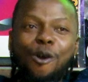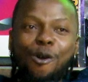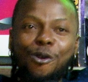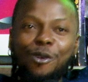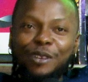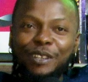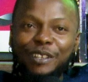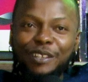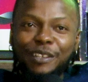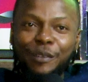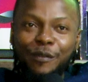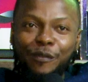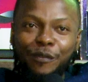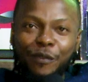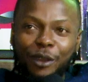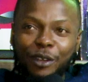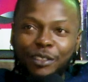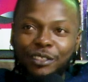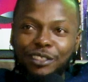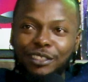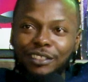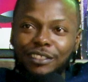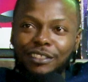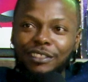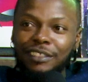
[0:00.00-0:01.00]
On the
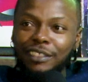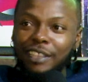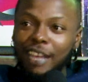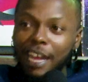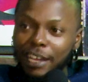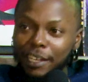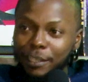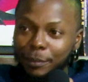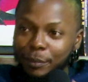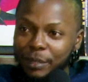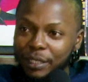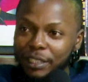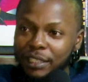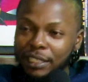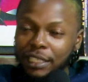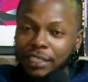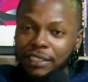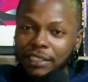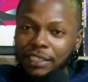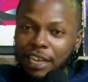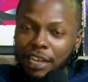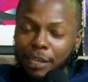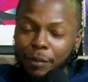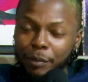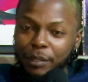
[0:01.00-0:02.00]
first Gang
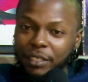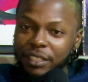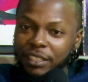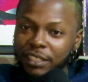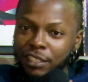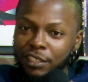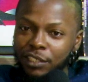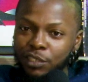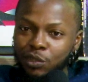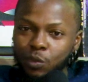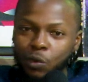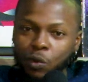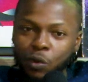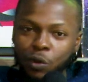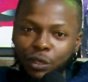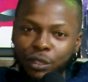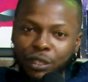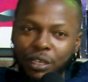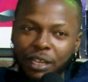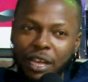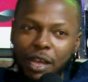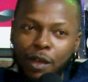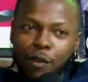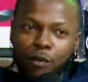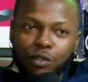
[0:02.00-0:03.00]
Business
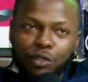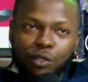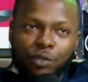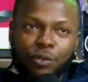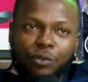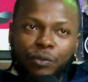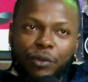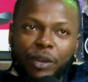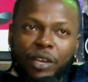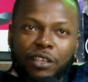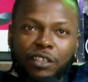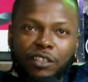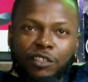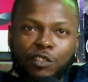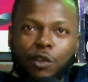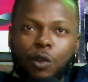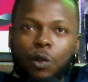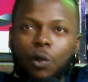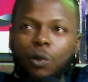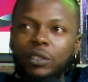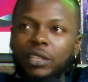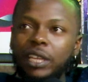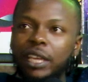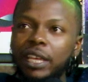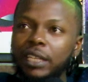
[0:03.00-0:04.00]
one, I was on a record
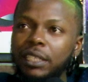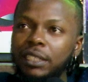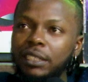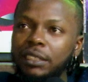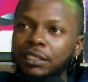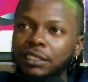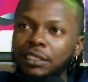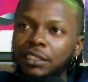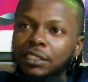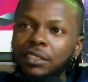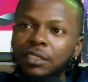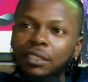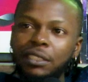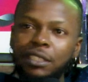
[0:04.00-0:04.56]
called Energy,